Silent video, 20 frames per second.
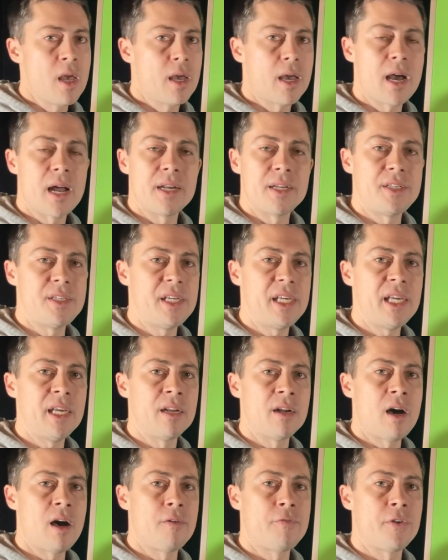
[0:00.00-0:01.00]
kind of
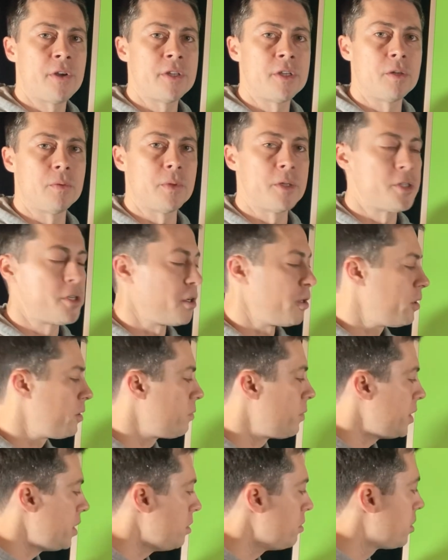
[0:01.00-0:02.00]
teeing off on your return,
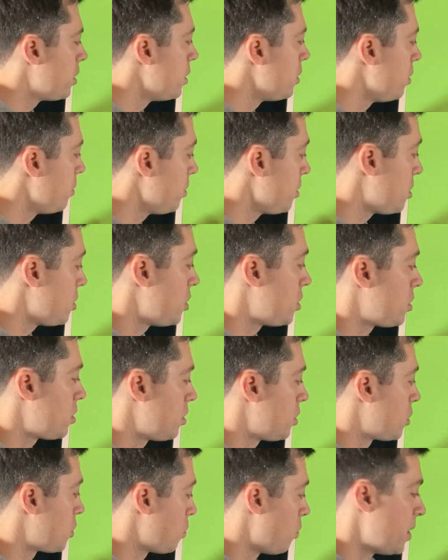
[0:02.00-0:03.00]
what you can do is just
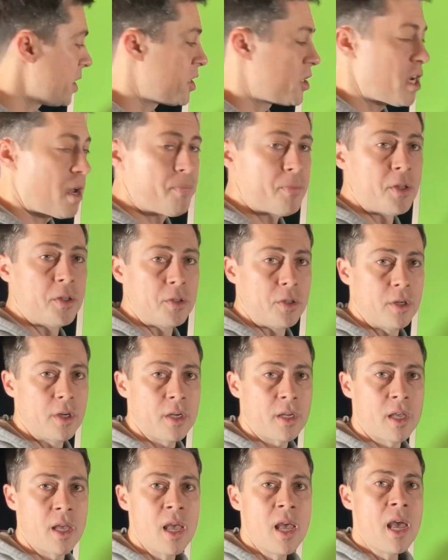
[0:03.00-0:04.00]
switch up the
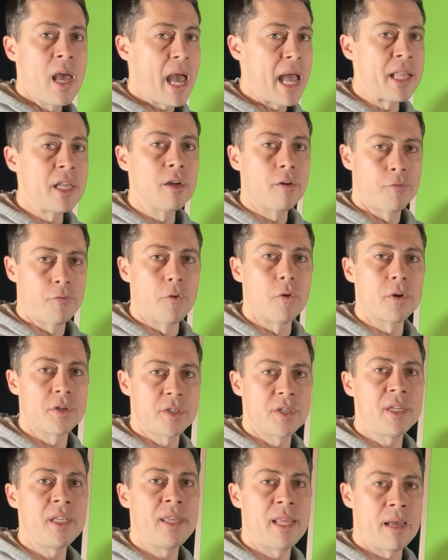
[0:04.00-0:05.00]
look, and you're
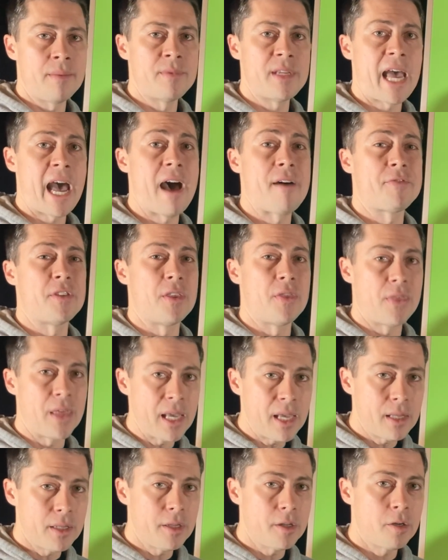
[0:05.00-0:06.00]
forcing them to have to
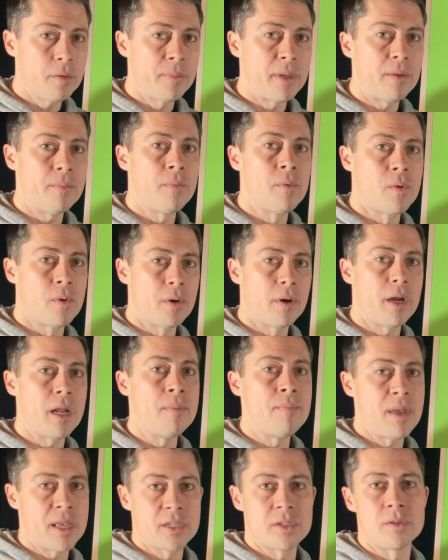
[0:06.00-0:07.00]
think a little bit more
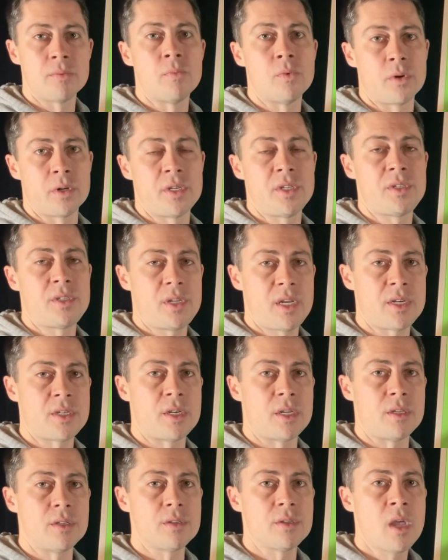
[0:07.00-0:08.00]
and make some more
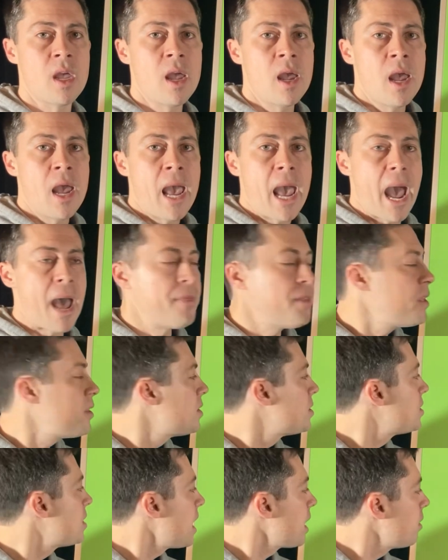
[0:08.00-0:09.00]
decisions. And then
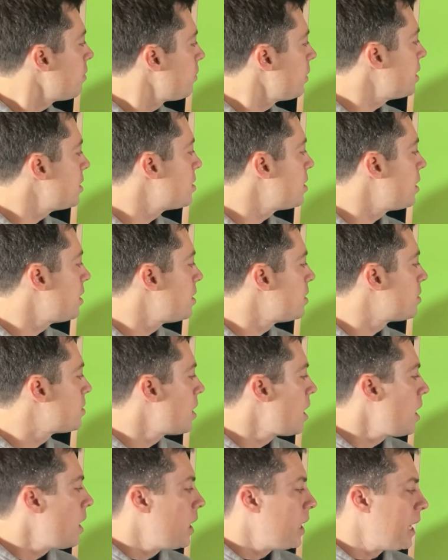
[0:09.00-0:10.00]
the second reason is
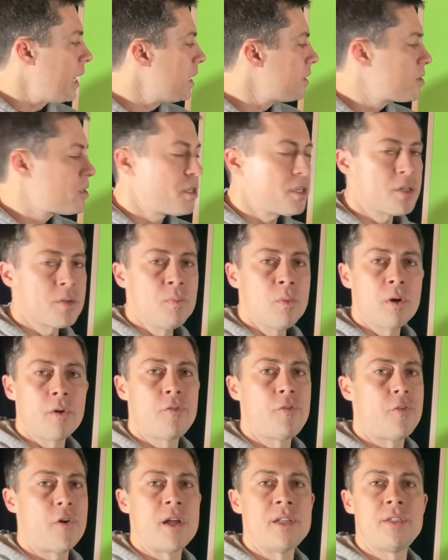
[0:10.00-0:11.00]
it's just more
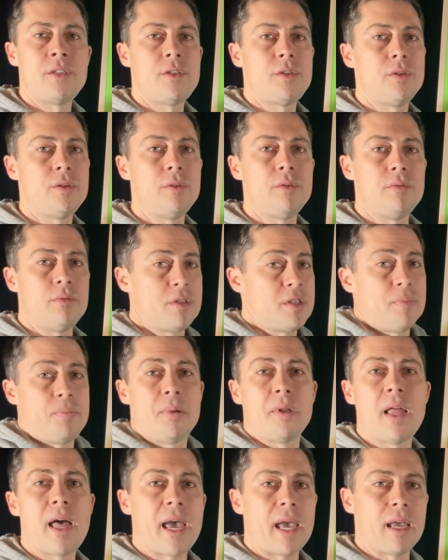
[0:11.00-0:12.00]
fun to
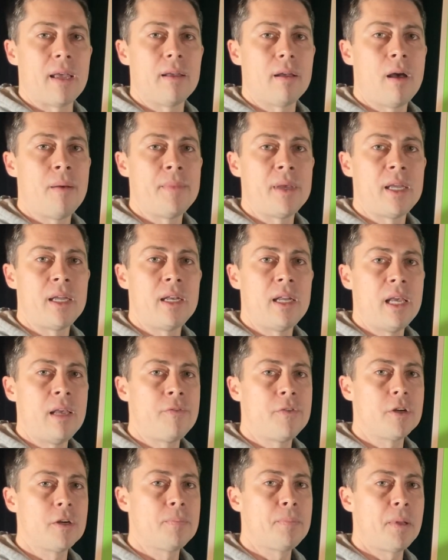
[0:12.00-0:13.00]
play. I mean,
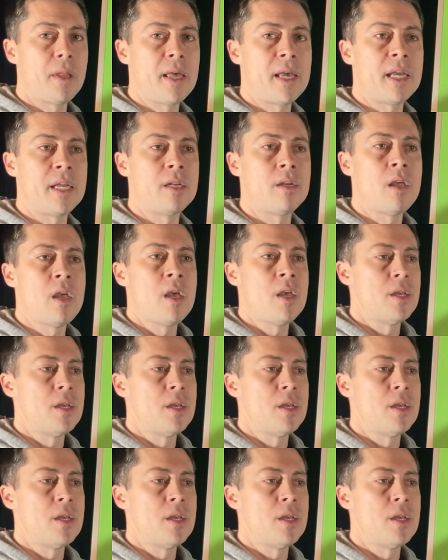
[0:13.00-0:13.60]
if you're playing